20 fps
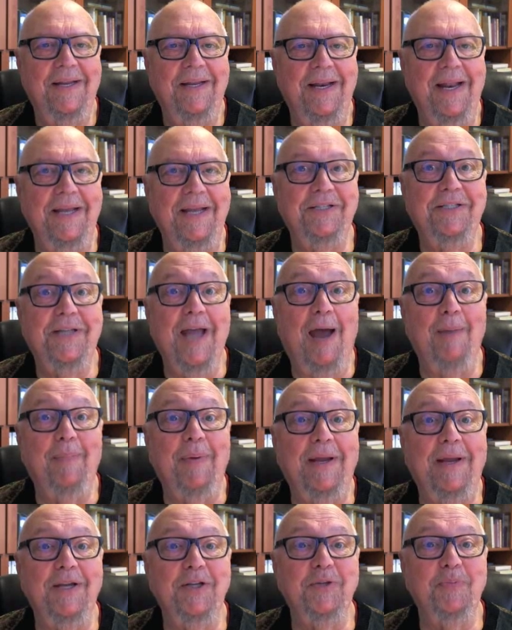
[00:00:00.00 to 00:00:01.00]
Today's
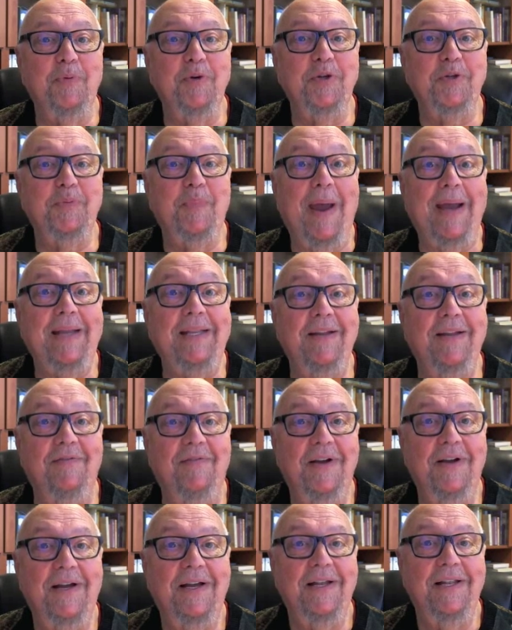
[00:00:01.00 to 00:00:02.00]
topic is
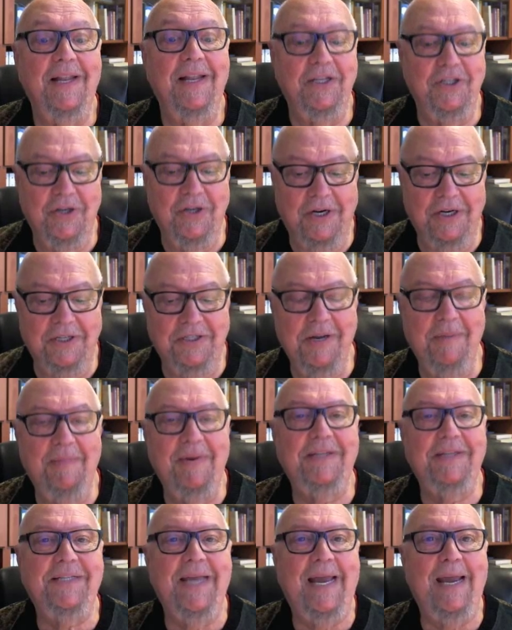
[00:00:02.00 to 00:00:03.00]
perspective. Let's look at
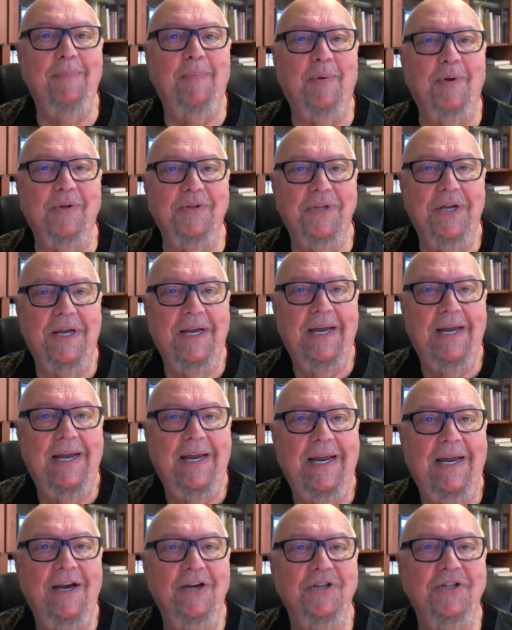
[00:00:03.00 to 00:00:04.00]
some examples.
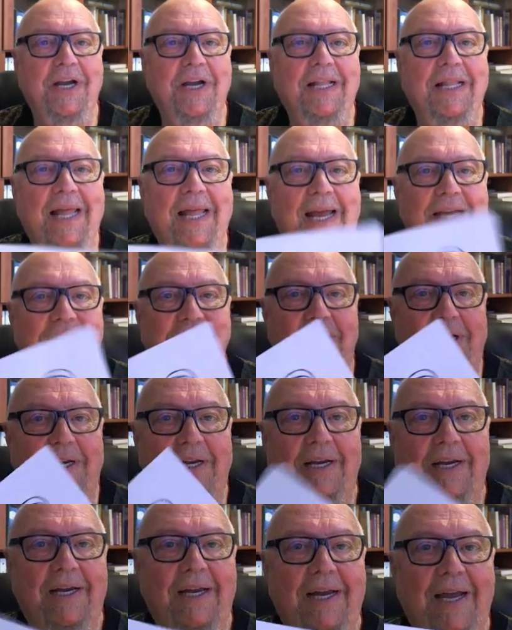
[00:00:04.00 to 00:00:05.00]
Here's a classic.